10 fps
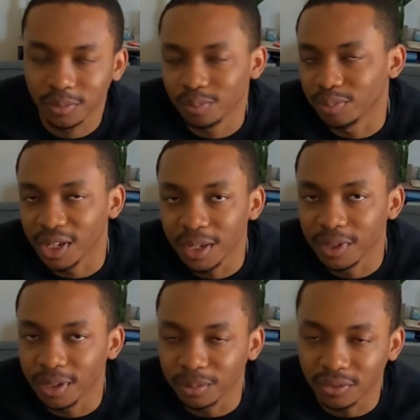blame
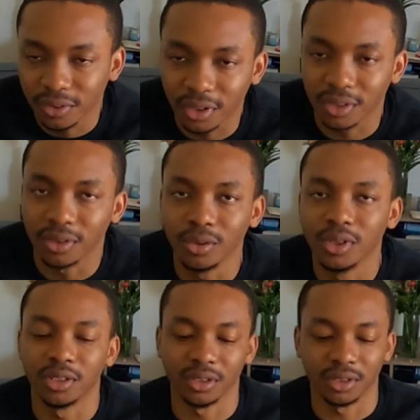them for not
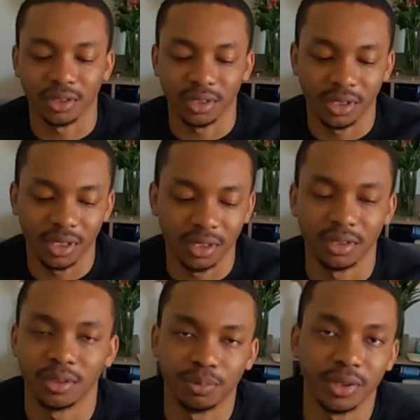including it, because it
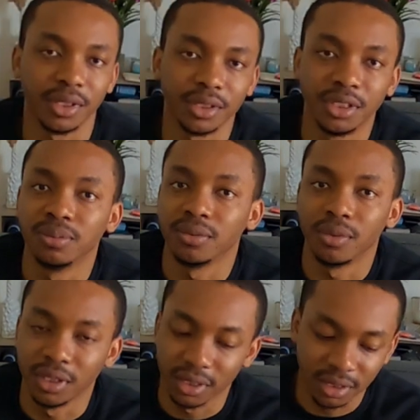is pretty cheap for
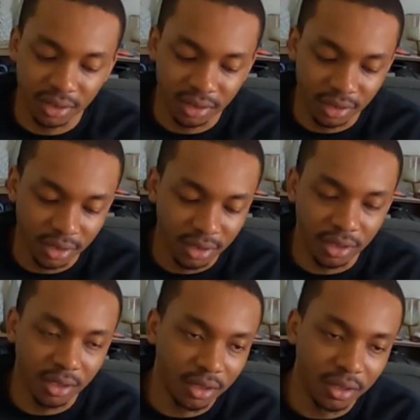what it is,
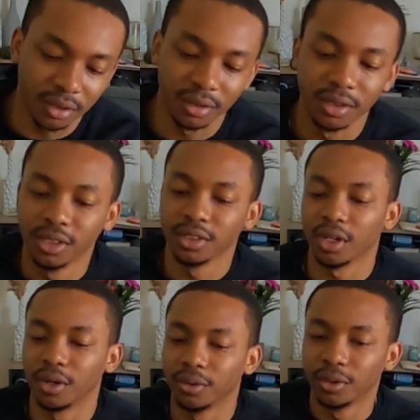
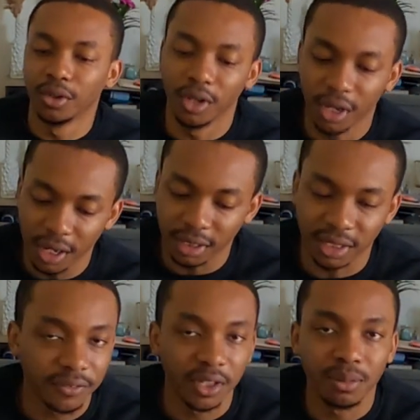So
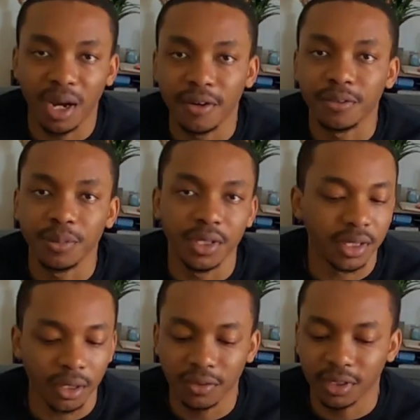definitely buy for me,
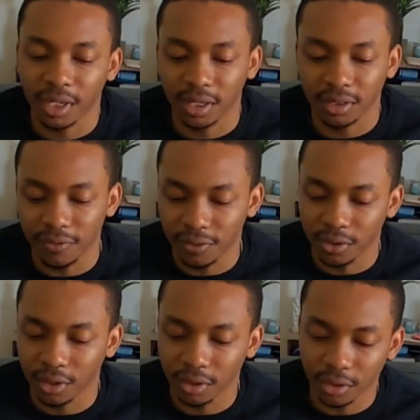10 over 10. If you're
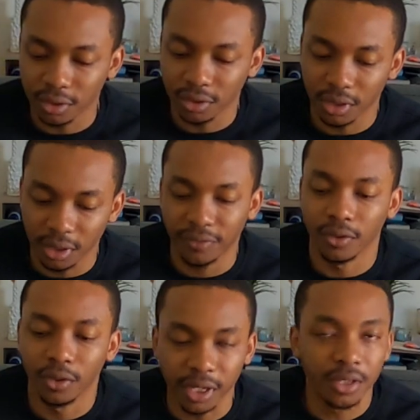
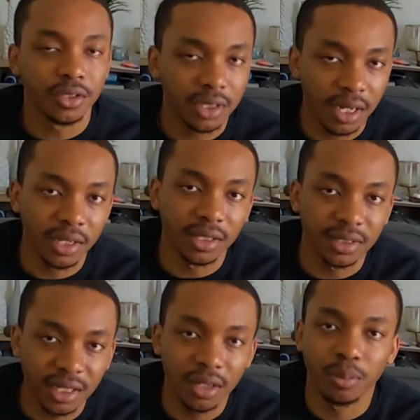looking into getting a
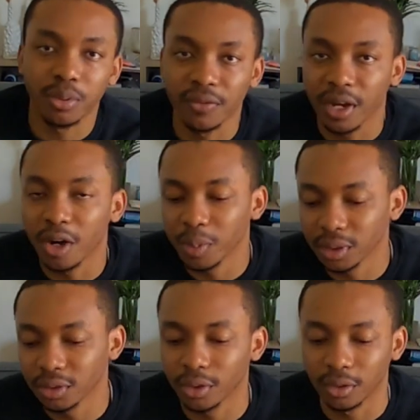SNELL approved
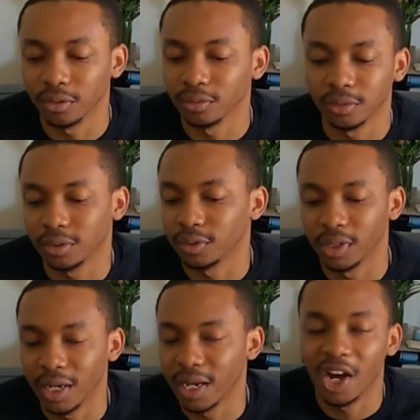helmet or
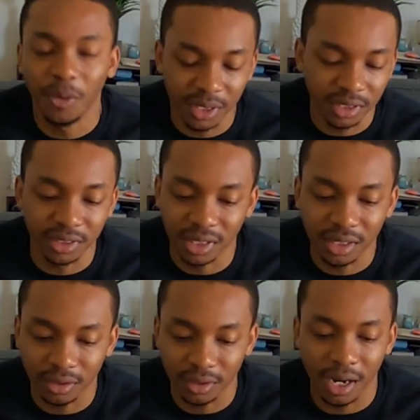a helmet in
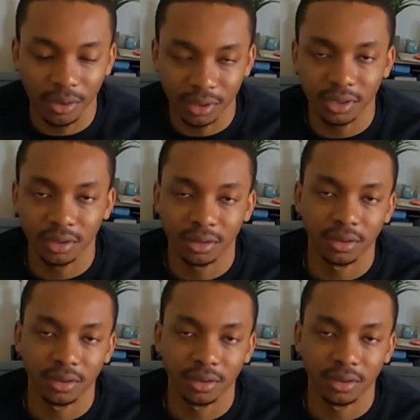general, I would